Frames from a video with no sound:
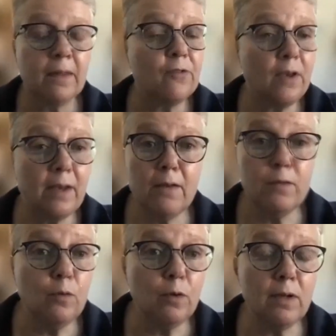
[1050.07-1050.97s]
they have
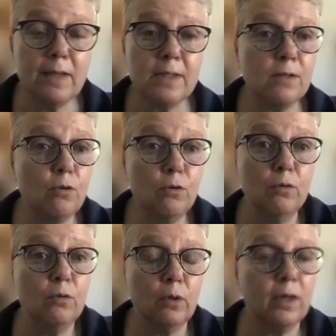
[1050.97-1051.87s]
even less
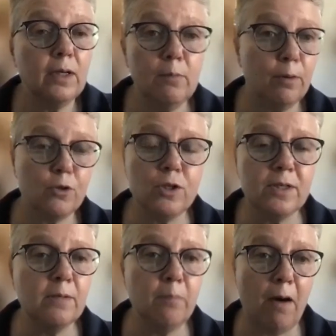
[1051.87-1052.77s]
real
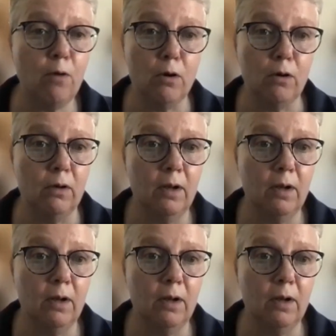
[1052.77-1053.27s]
purchasing power.